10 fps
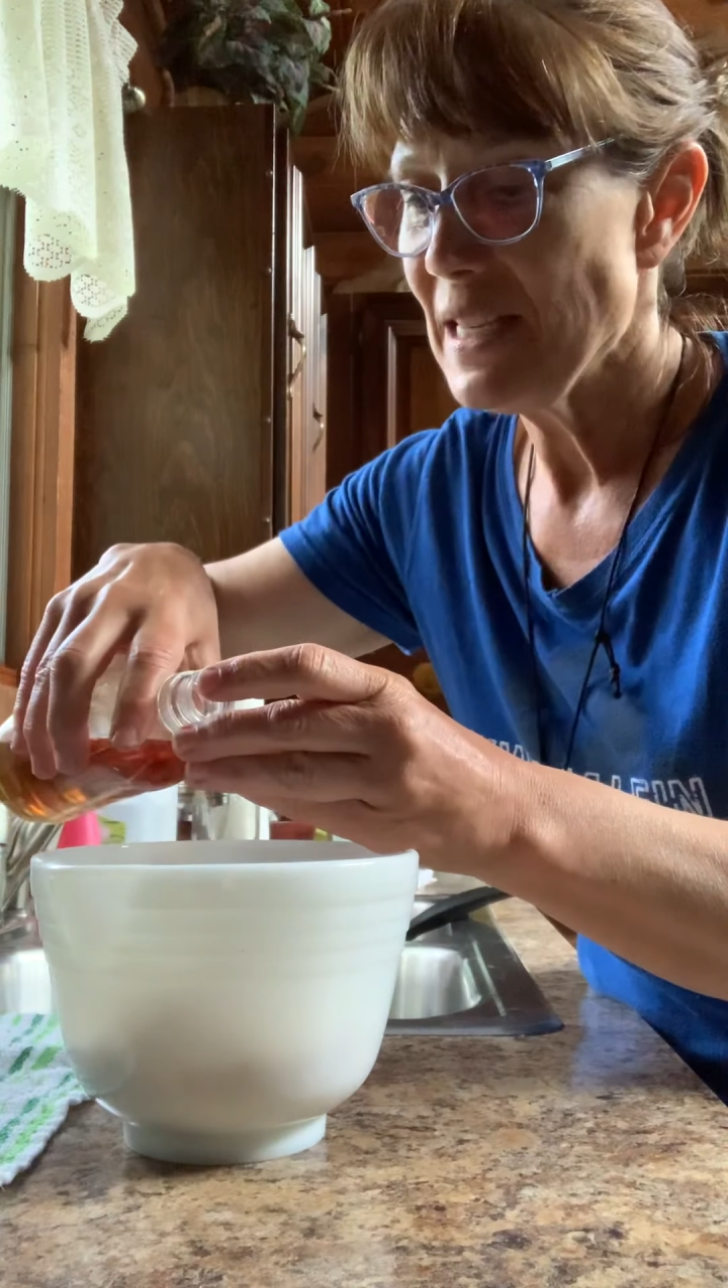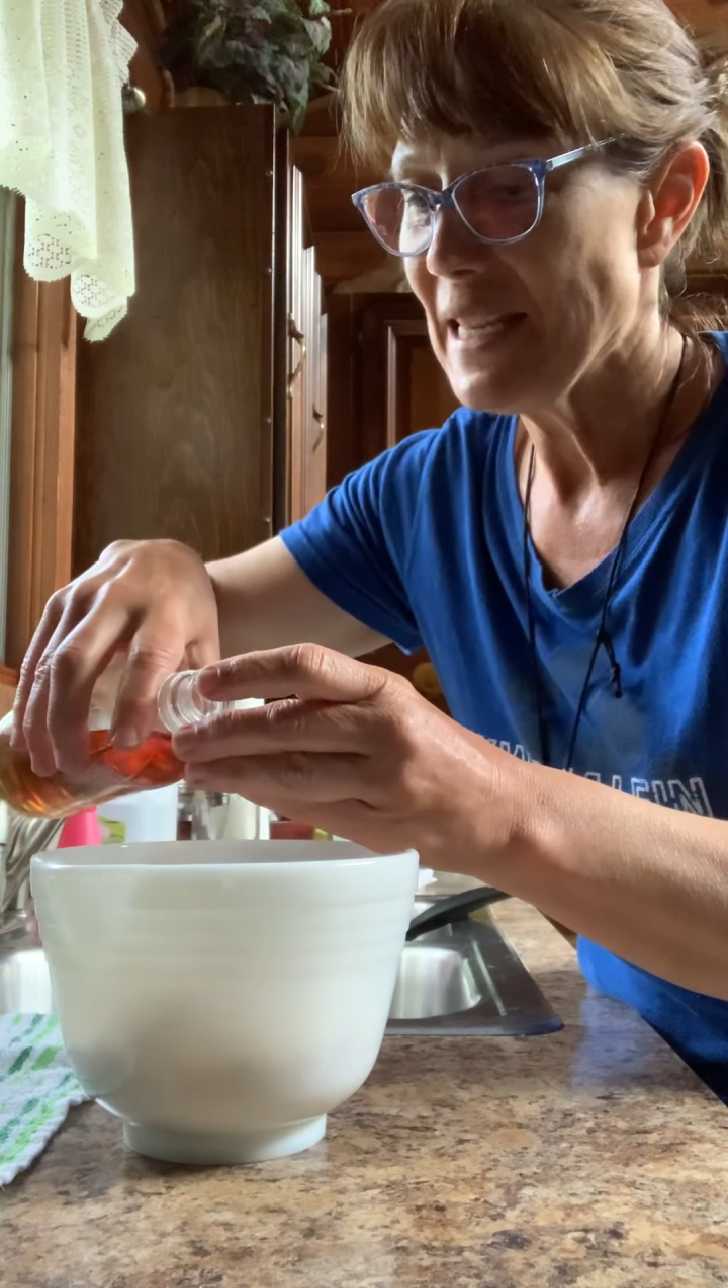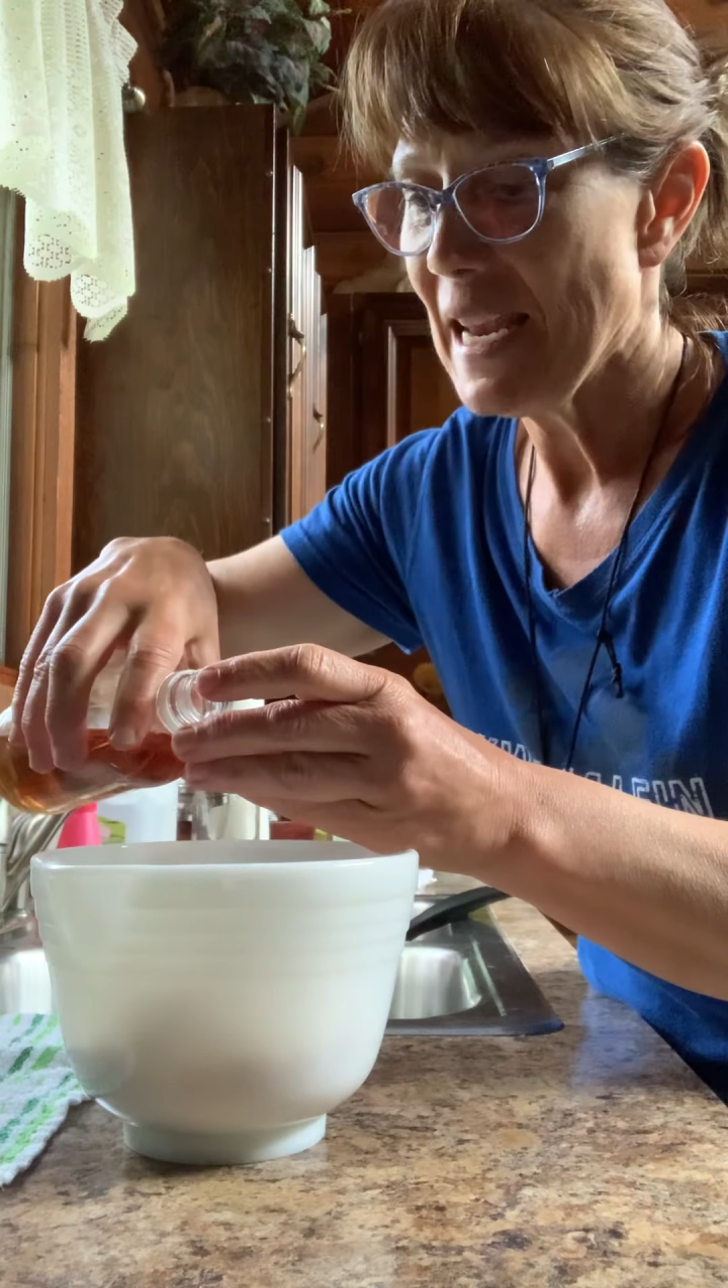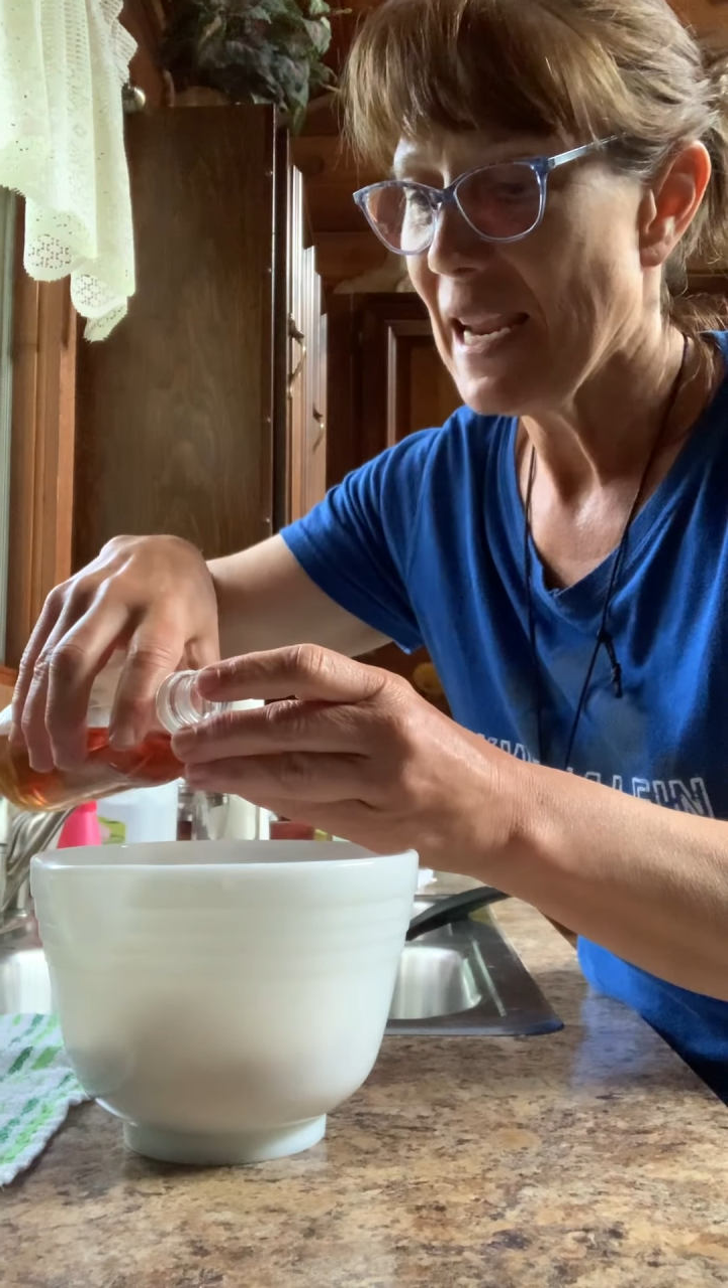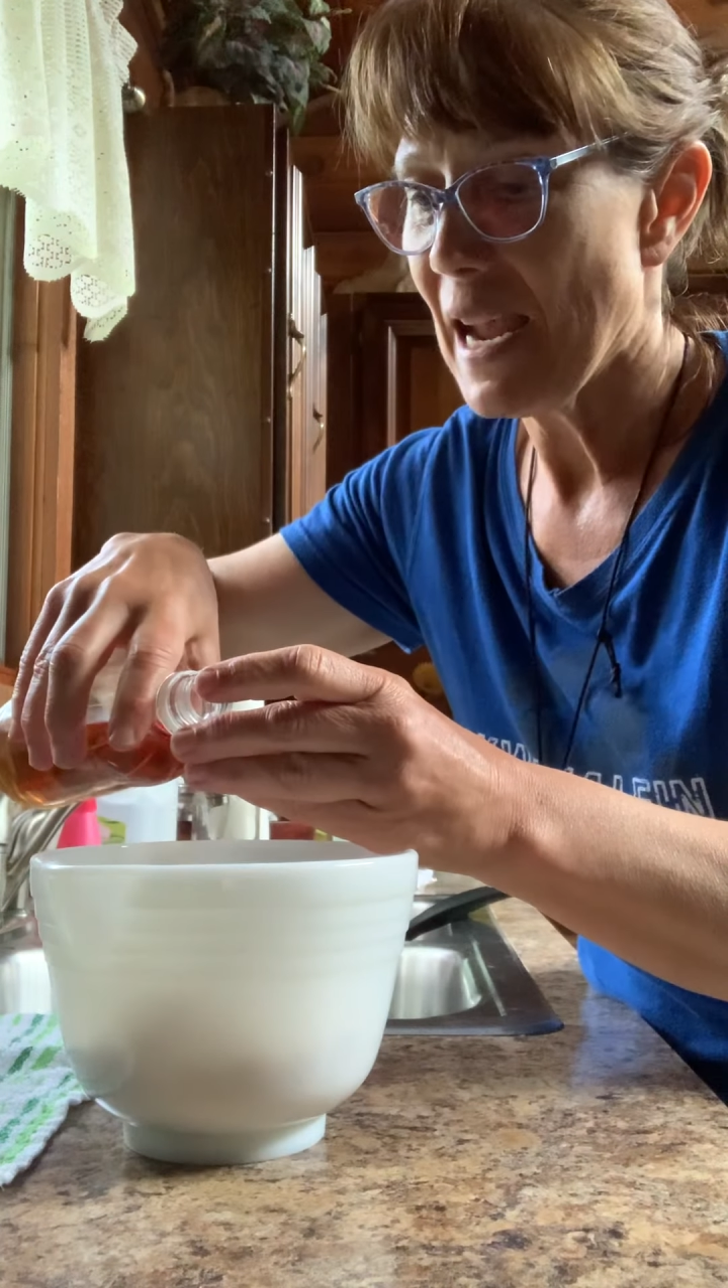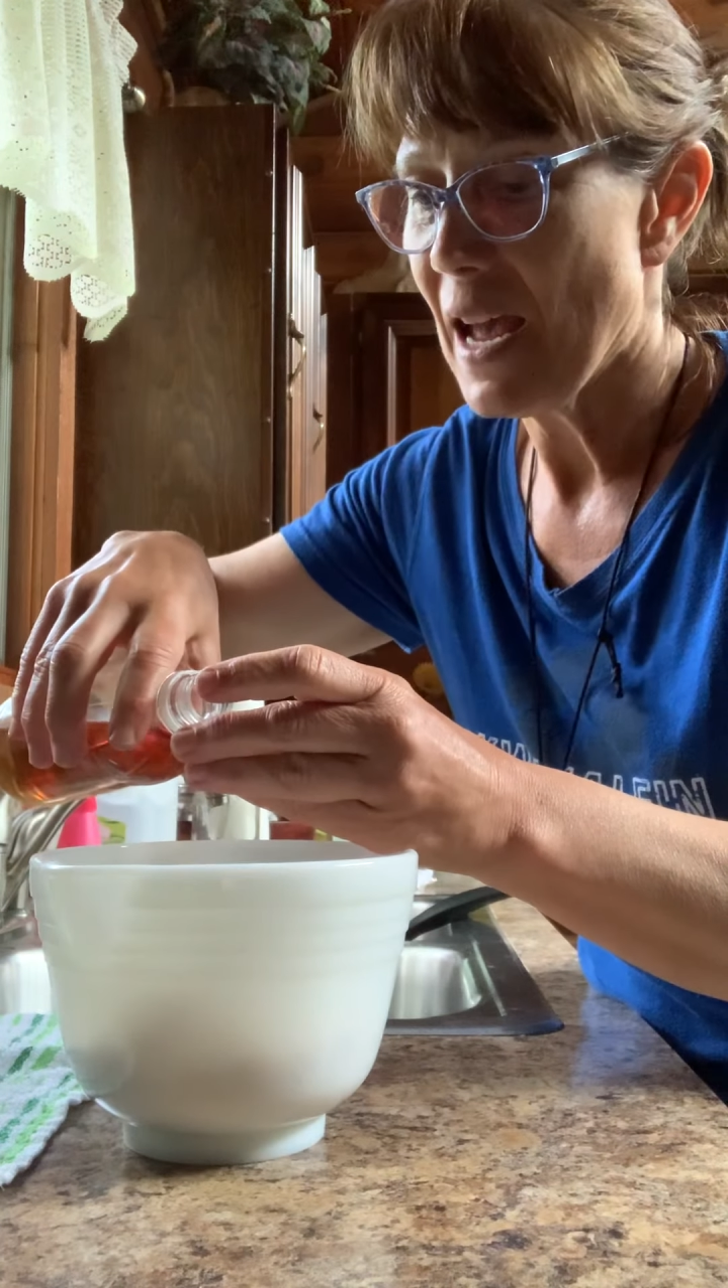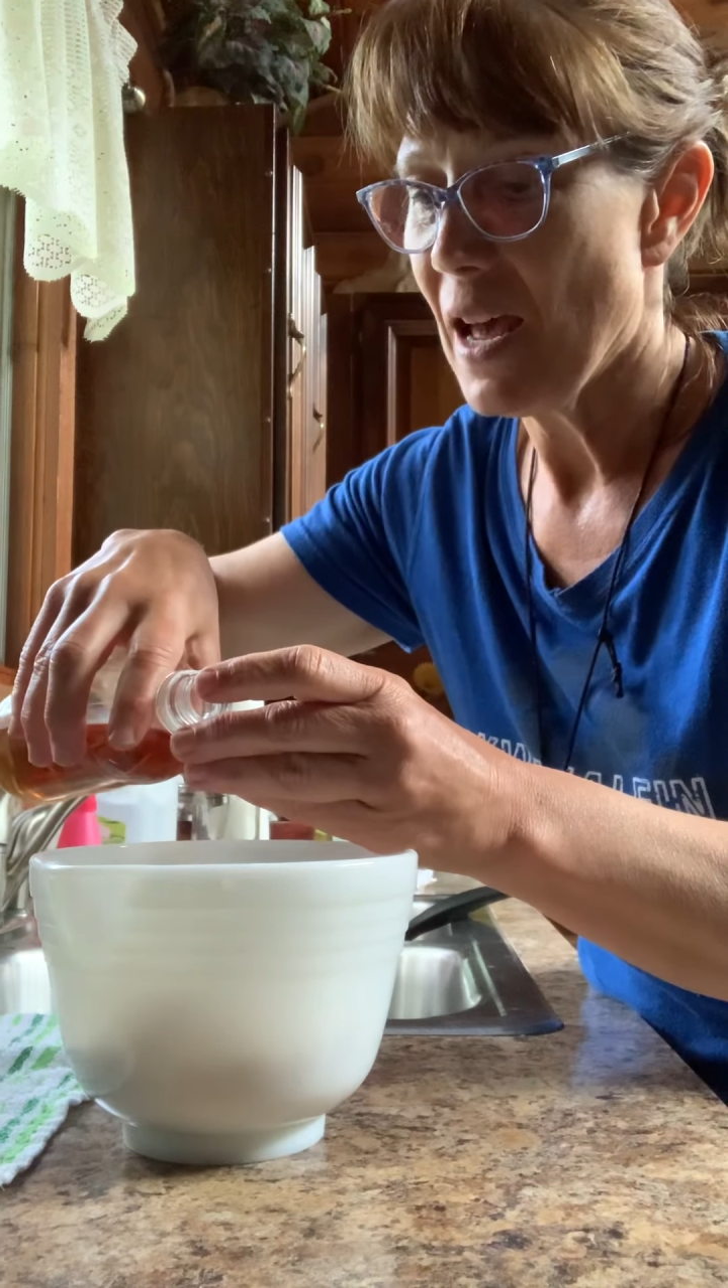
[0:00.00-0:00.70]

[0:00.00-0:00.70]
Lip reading: take